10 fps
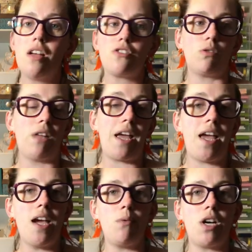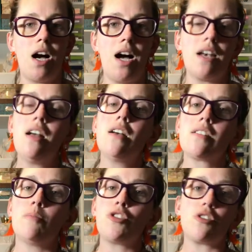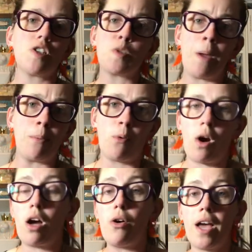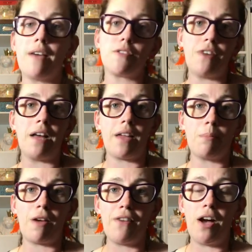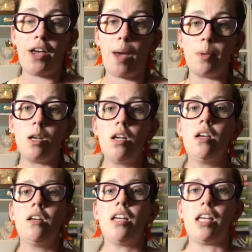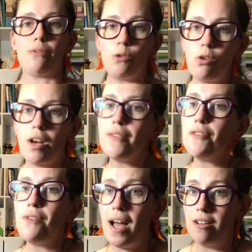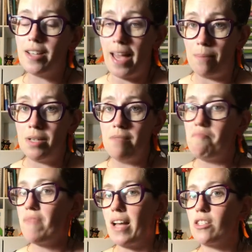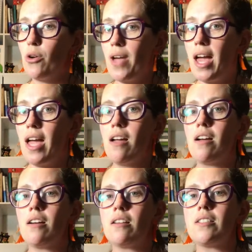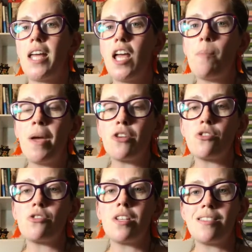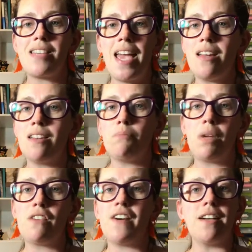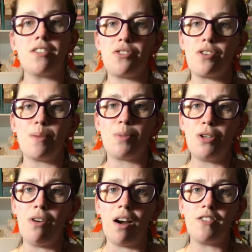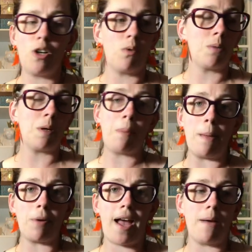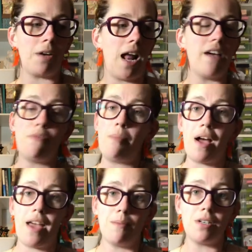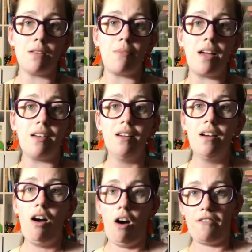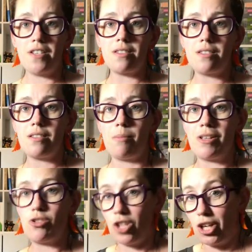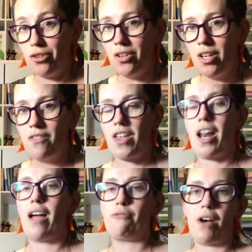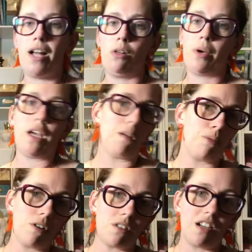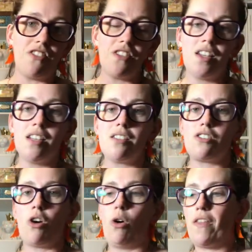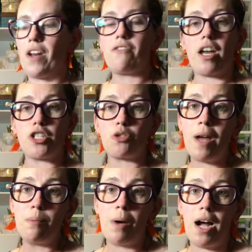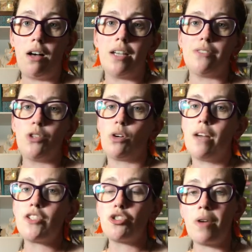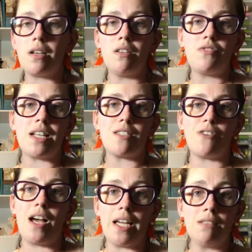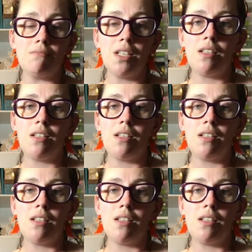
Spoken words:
So like, hey, we got some insurance paperwork. Okay, I have to file that in my file cabinet. If you don't have a file cabinet, that's okay. Take pictures, scan it, make files on your computer. If you don't want a big paper cabinet, I have a cabinet in my office, in my studio, that I file away important stuff. So, and then I've got a shred pile. And if you don't have a shredder, that's fine.